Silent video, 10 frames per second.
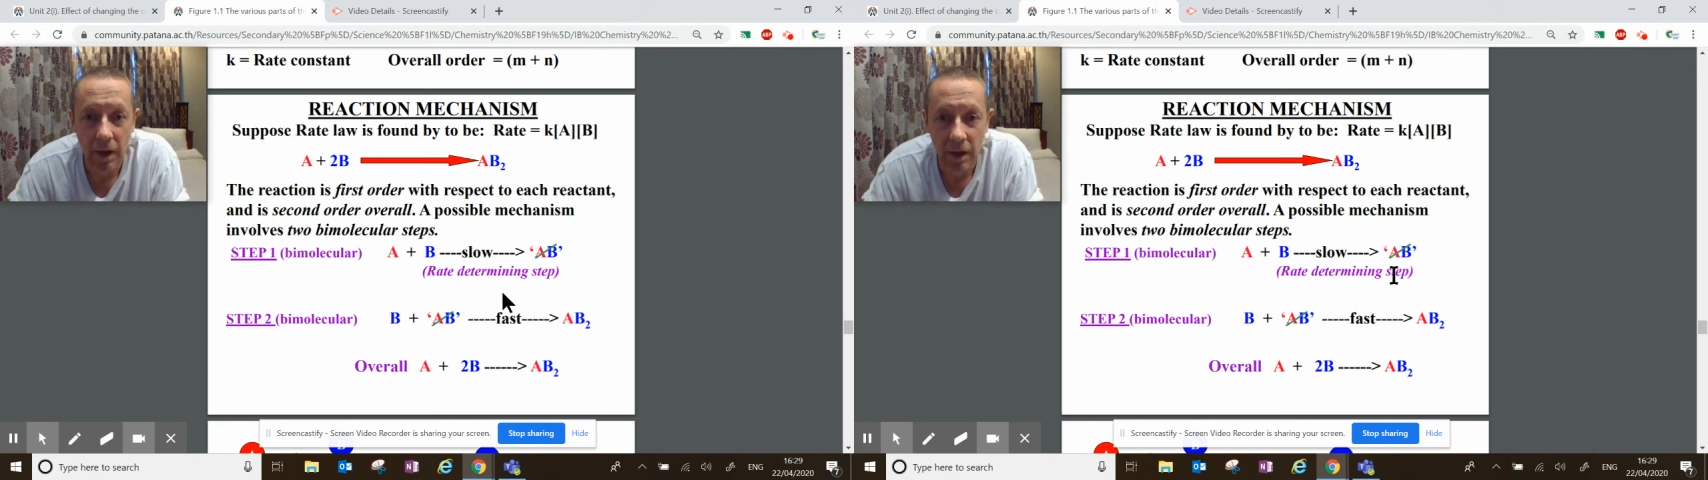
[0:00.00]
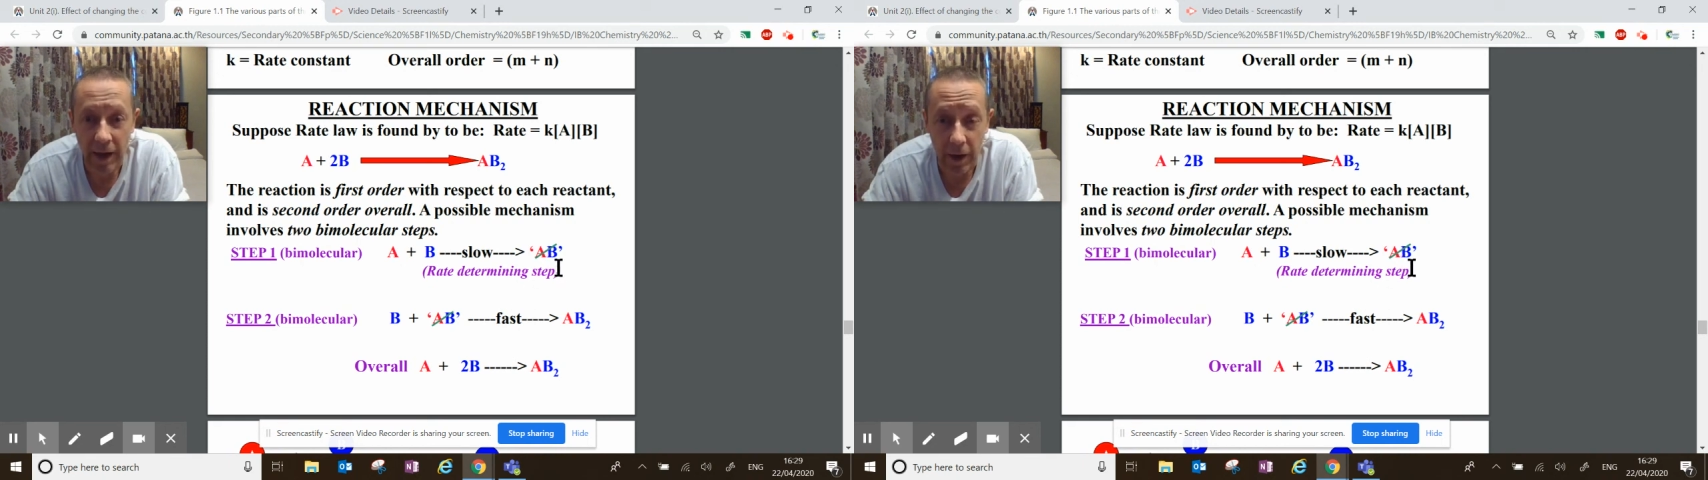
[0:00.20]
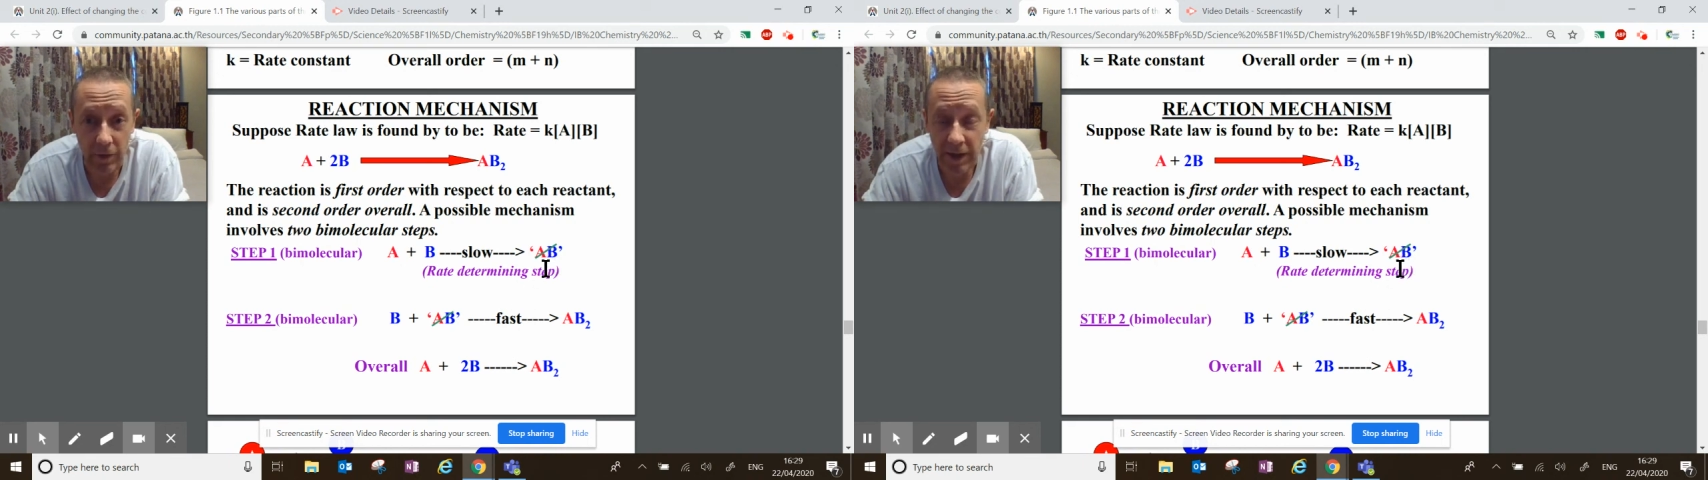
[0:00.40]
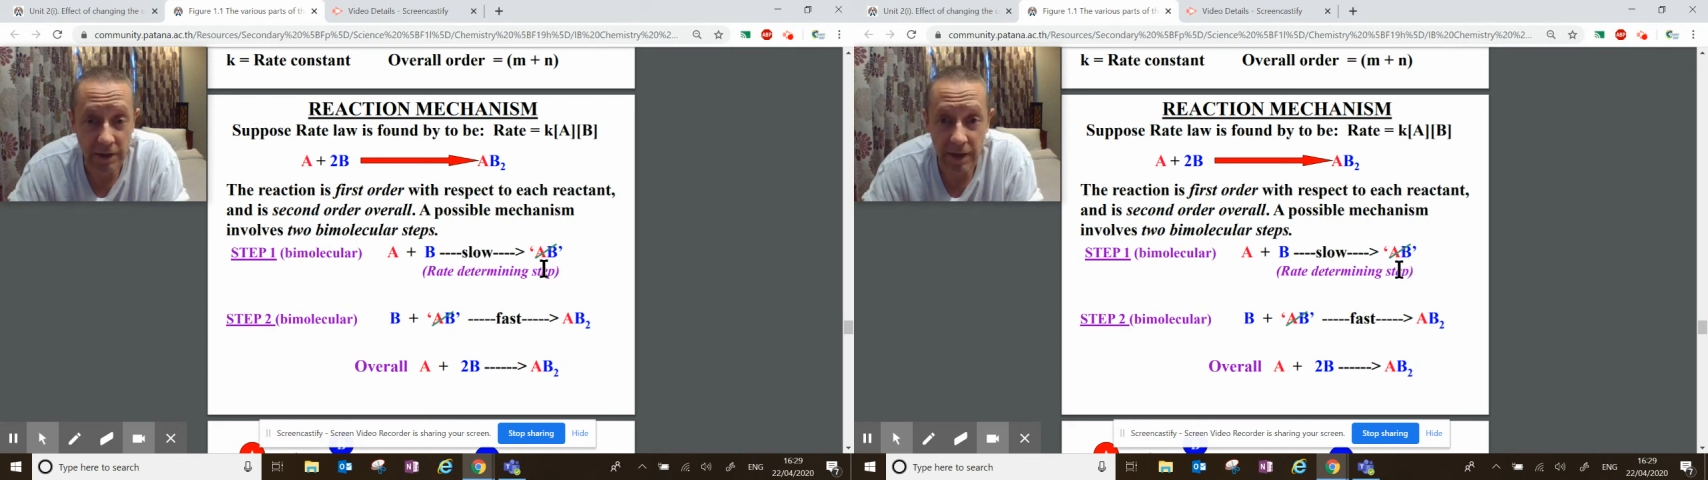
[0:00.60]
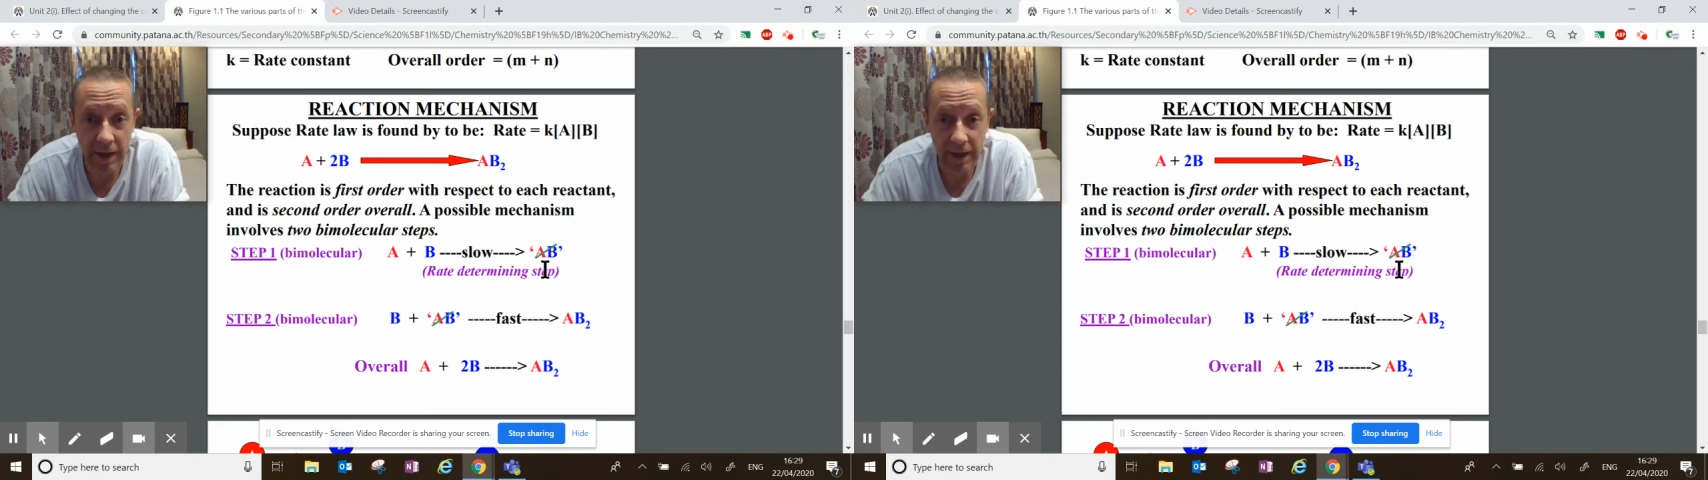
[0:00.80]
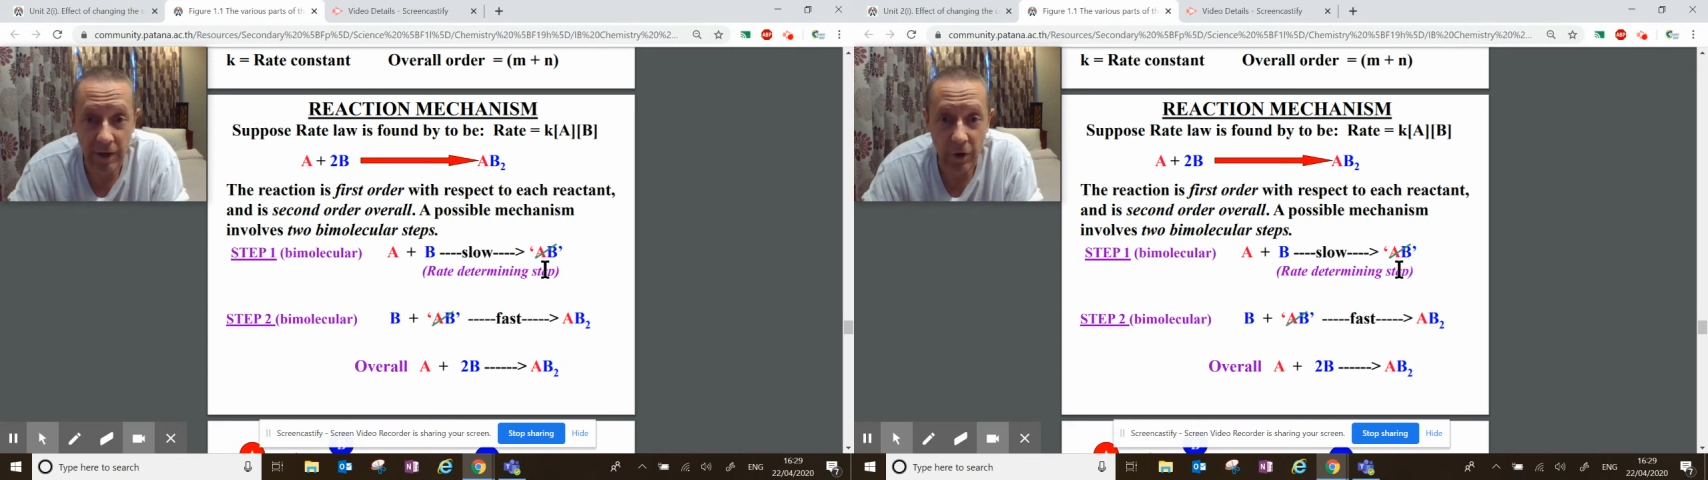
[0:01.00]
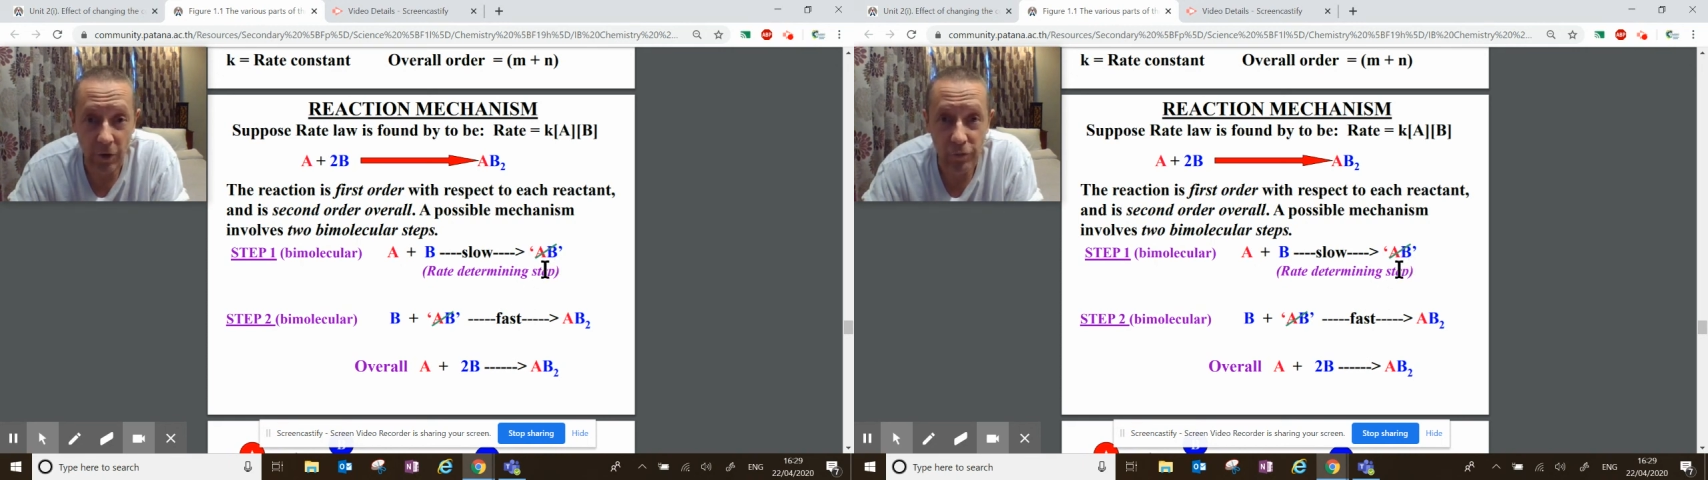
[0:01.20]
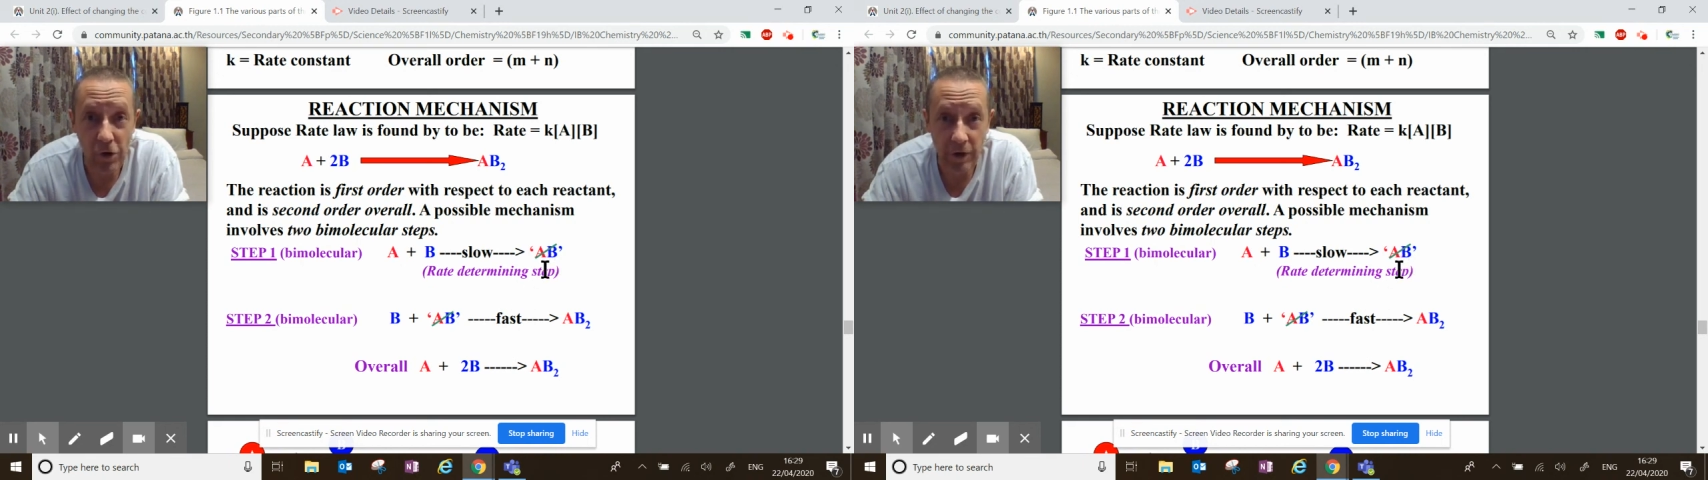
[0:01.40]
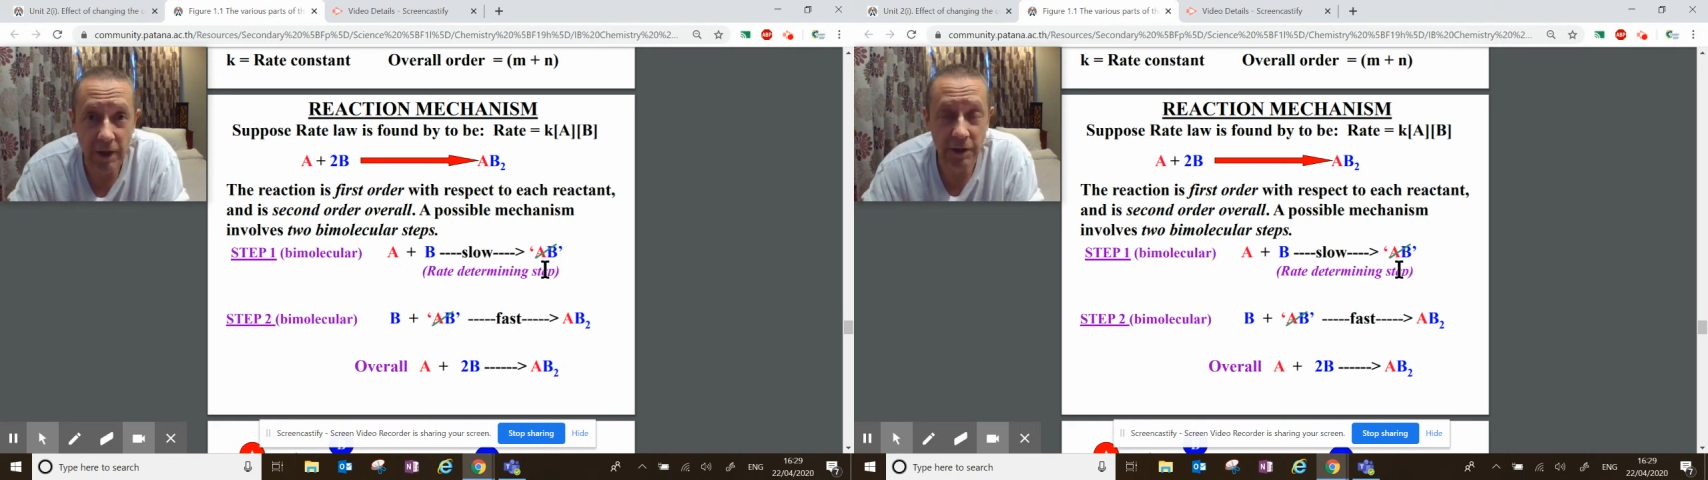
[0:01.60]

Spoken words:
Now, that's clearly not the product,